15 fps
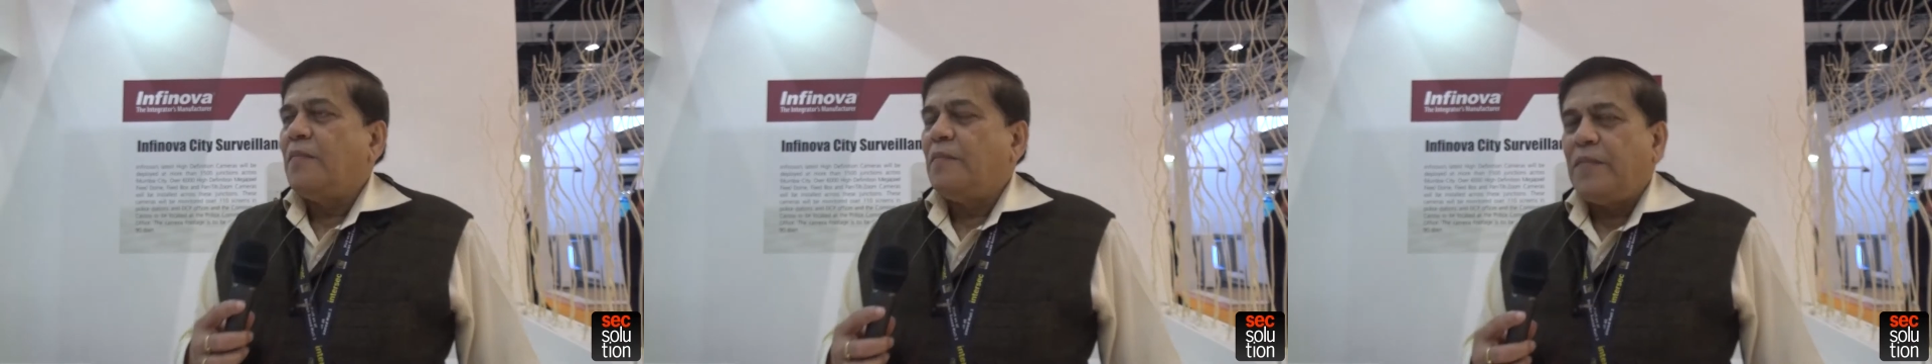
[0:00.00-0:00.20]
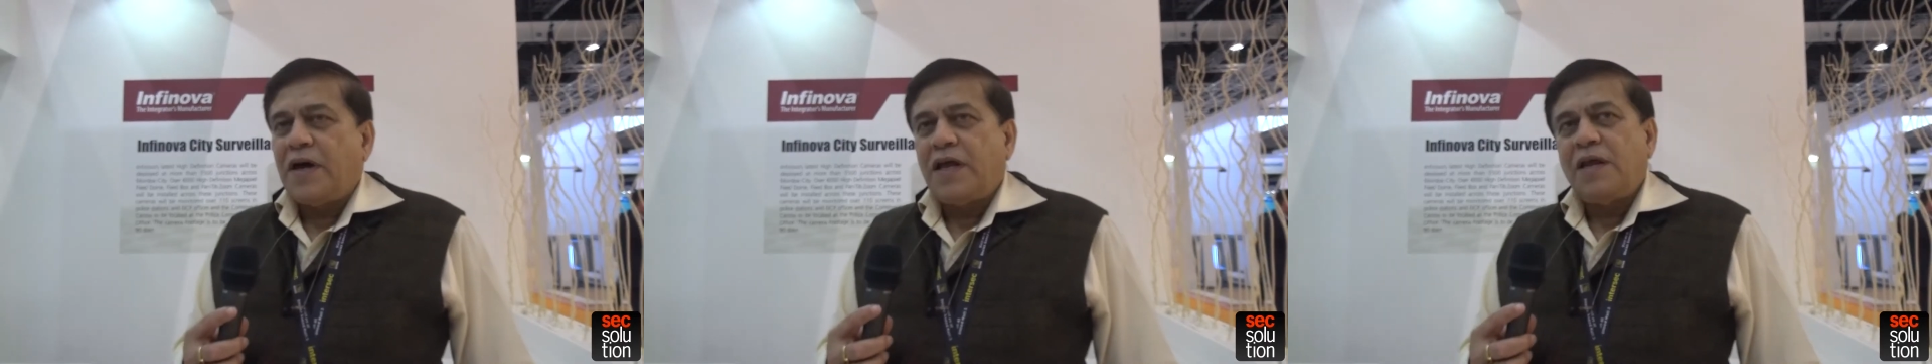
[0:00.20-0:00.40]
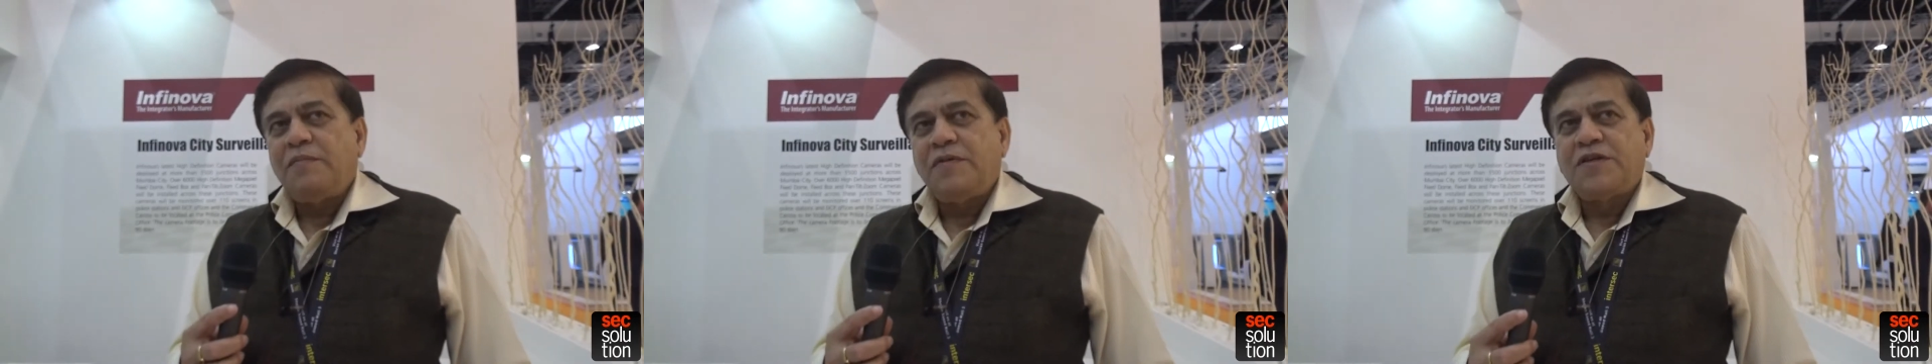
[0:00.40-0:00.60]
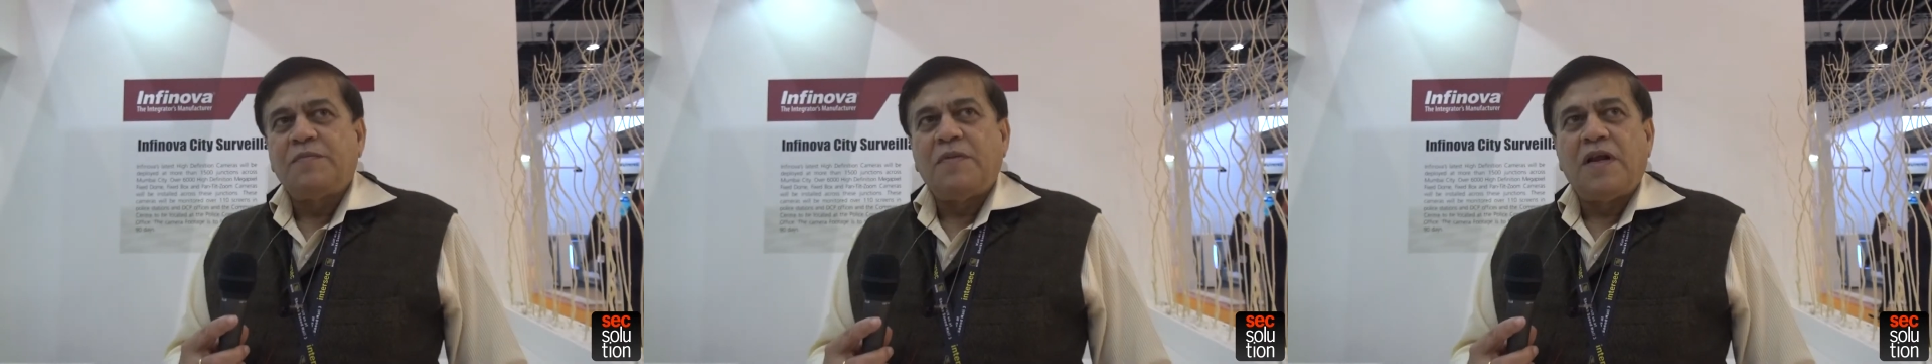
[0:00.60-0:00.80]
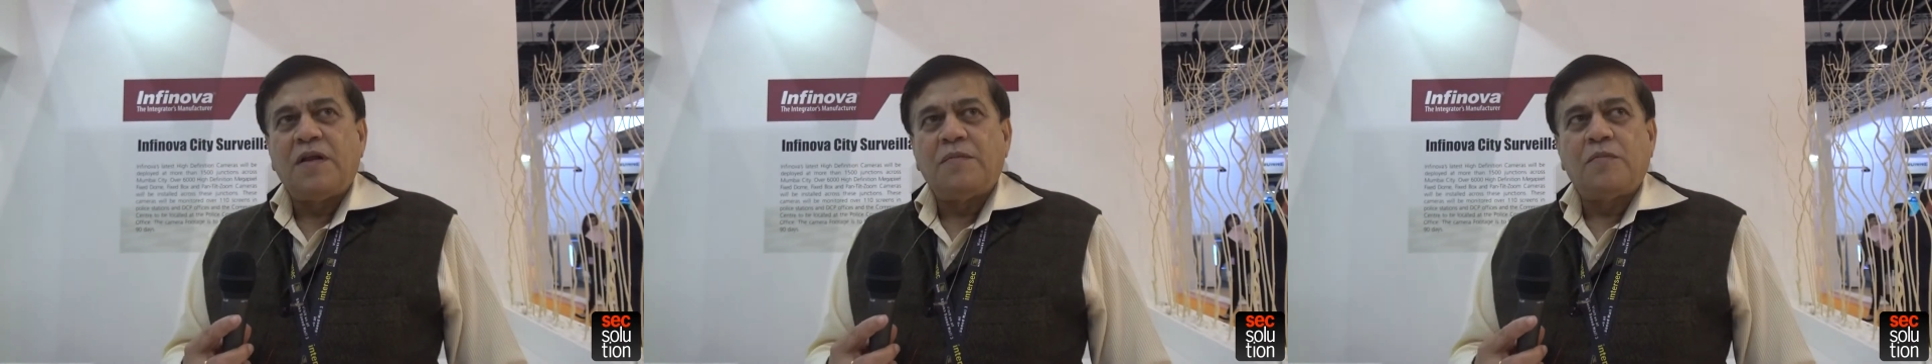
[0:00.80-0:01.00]
My name is
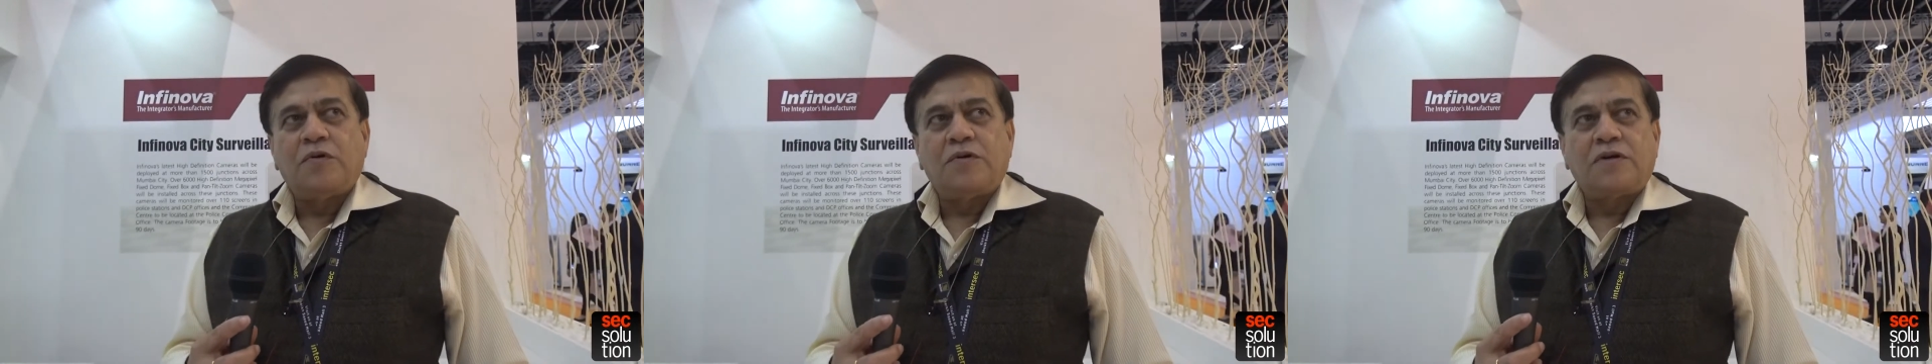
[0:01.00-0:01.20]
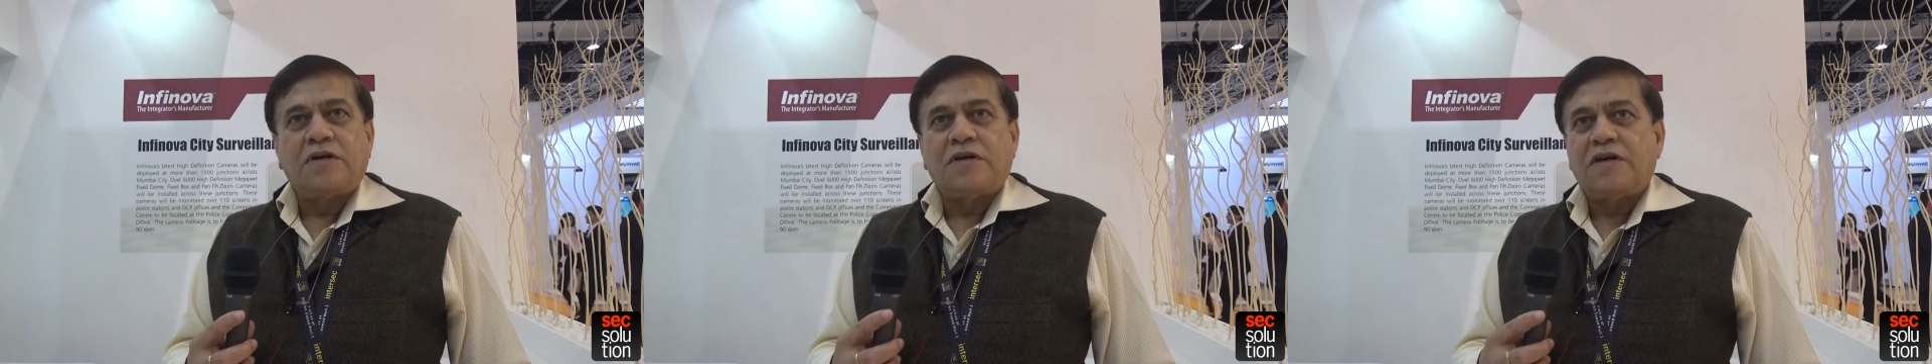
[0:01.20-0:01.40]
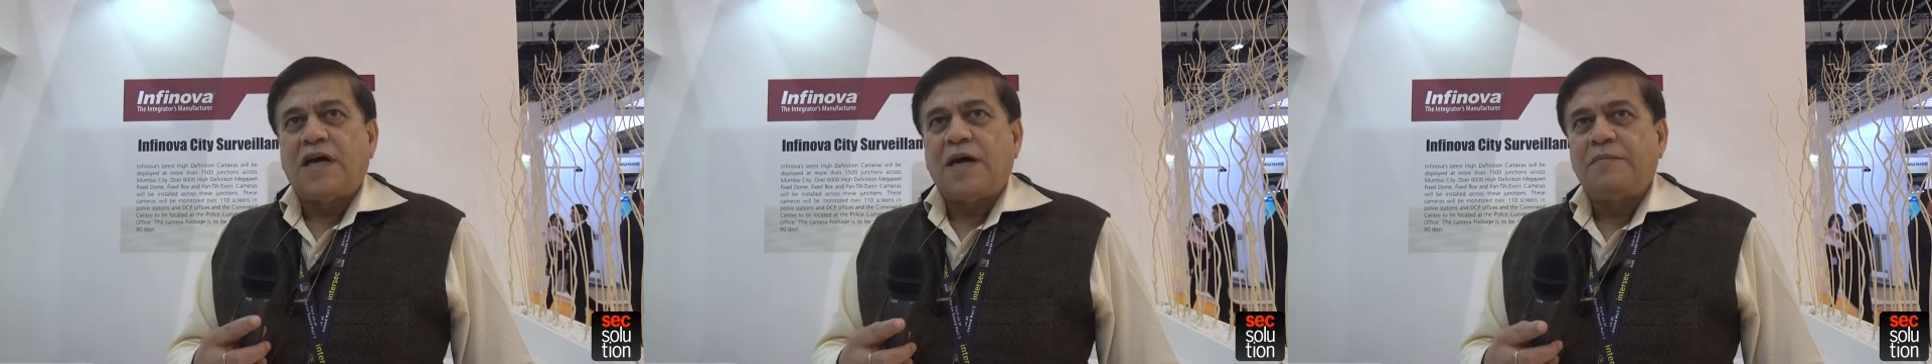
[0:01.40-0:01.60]
Milind Borkar.